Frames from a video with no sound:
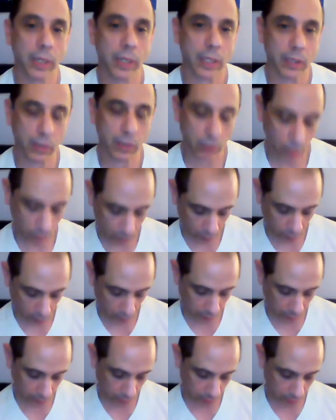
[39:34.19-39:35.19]
can do for
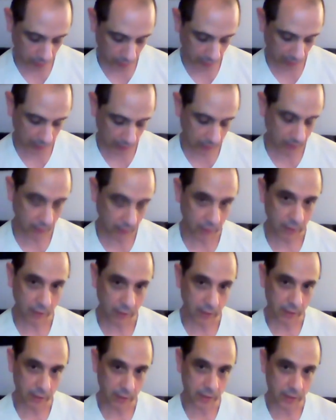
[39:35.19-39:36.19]
a few seconds
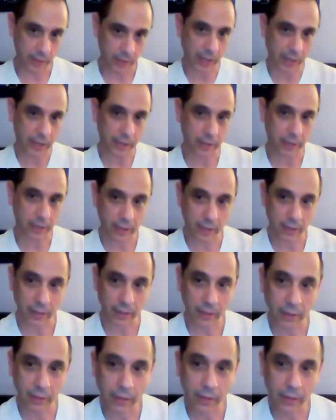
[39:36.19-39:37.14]
seconds here.